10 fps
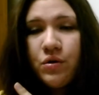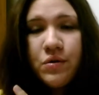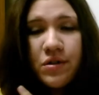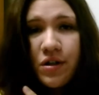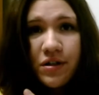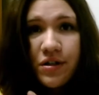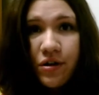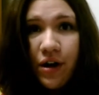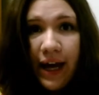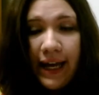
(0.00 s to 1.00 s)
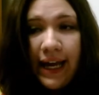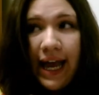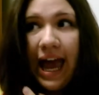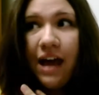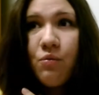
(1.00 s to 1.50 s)
who starts to cry
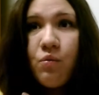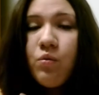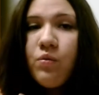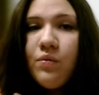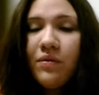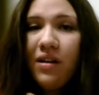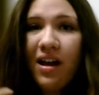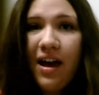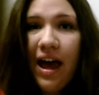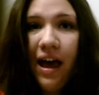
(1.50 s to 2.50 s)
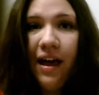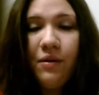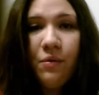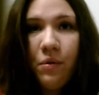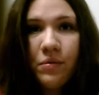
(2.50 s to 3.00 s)
and
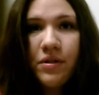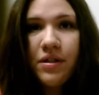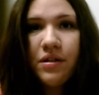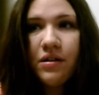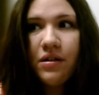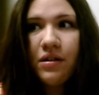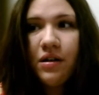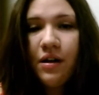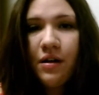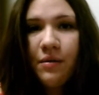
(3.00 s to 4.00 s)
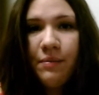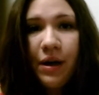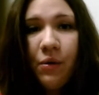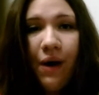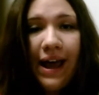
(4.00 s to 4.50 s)
and won't
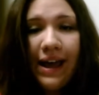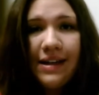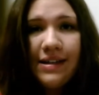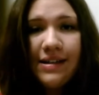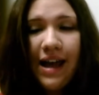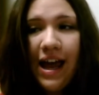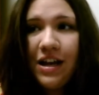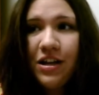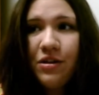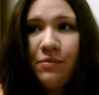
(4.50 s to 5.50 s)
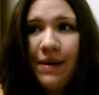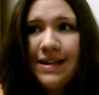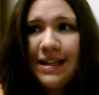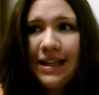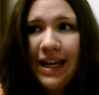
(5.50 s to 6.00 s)
be quiet. And you
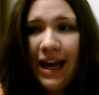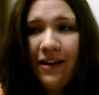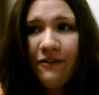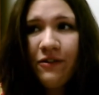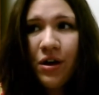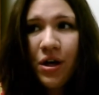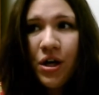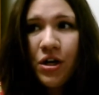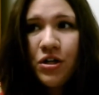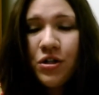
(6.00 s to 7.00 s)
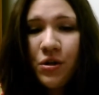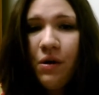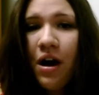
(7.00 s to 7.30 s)
basically have two